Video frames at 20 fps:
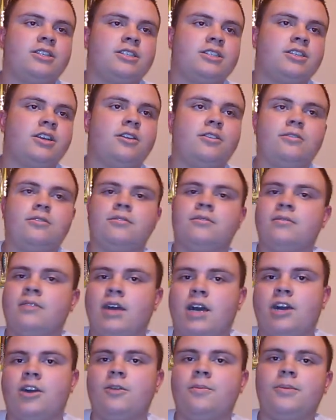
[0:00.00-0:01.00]
So,
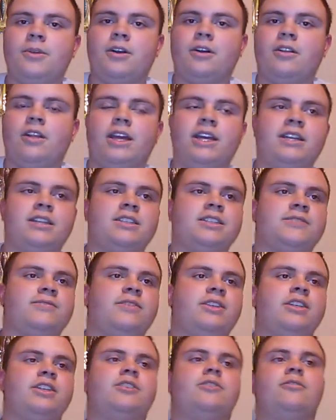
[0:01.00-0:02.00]
I hope y'all like this
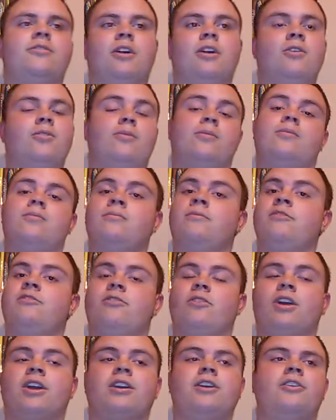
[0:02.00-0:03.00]
video. Oh,
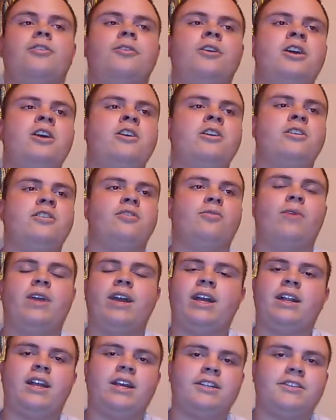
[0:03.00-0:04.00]
before I go, the
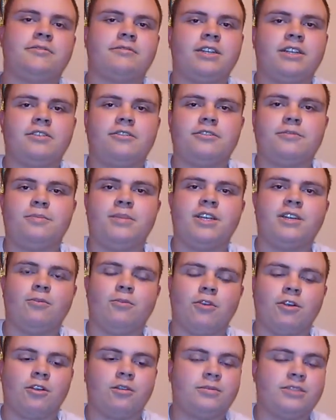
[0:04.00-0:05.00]
way I like to rig those big
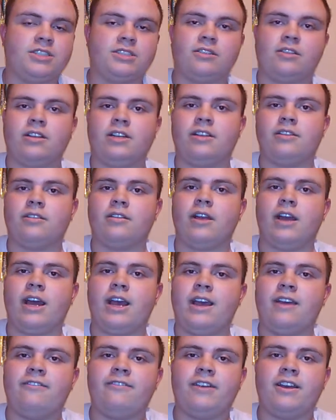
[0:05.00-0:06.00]
worms is on either a
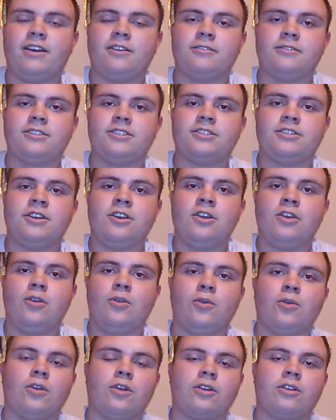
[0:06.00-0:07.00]
1/2 ounce
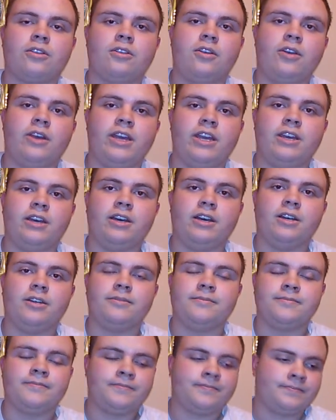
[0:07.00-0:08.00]
or
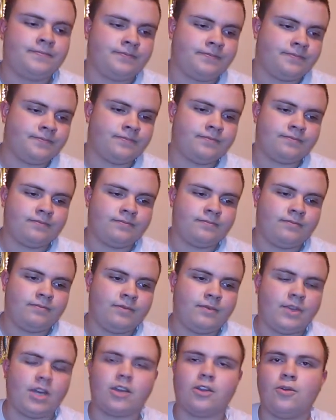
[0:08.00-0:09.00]
a
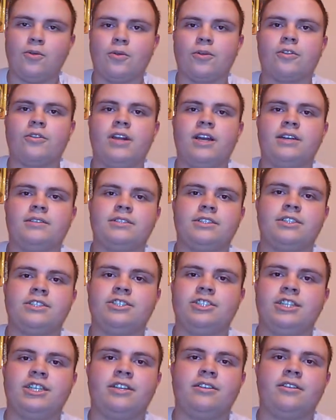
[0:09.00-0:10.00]
1/4 ounce
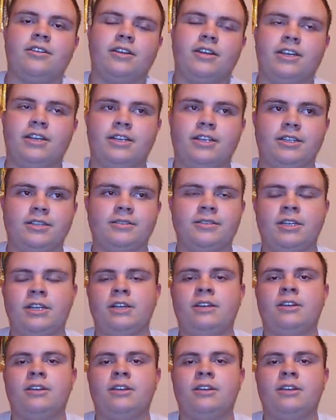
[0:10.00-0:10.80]
jig, a